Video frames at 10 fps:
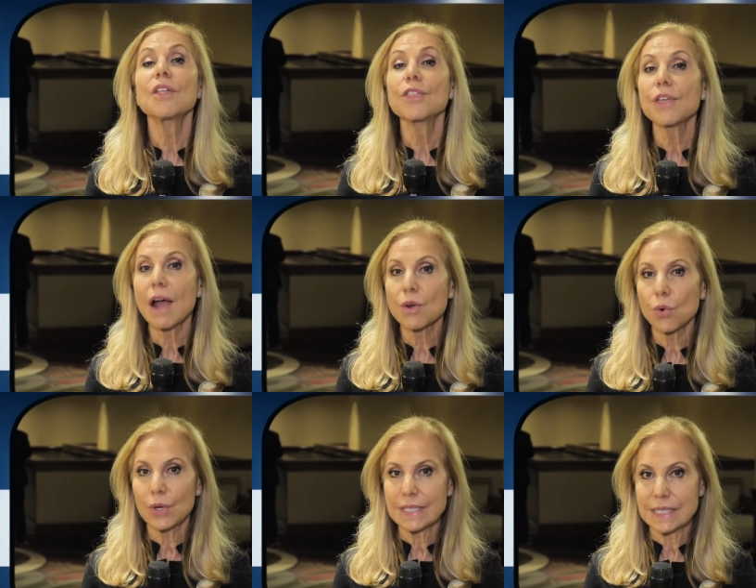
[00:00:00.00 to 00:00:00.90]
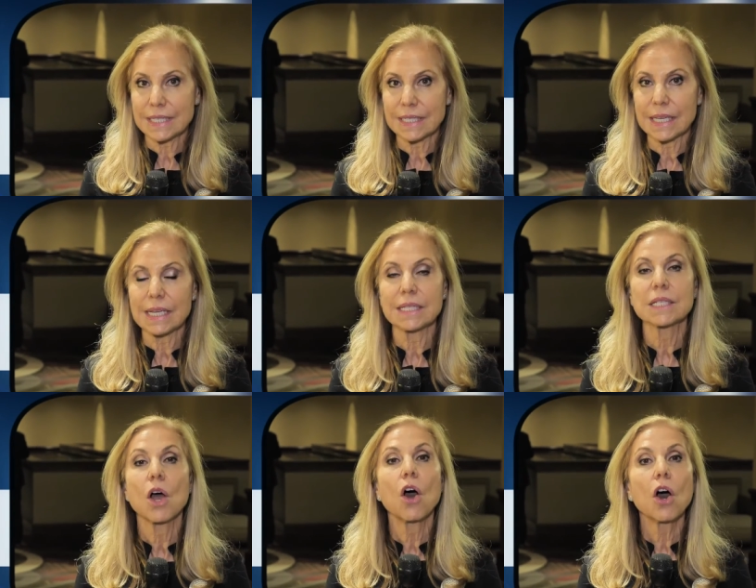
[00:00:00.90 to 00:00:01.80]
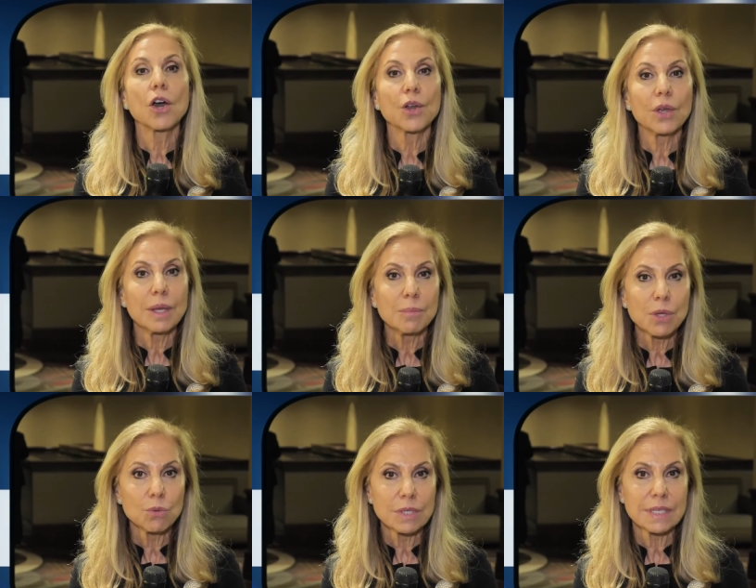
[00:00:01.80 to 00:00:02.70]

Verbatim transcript: Thyroid disease, autoimmune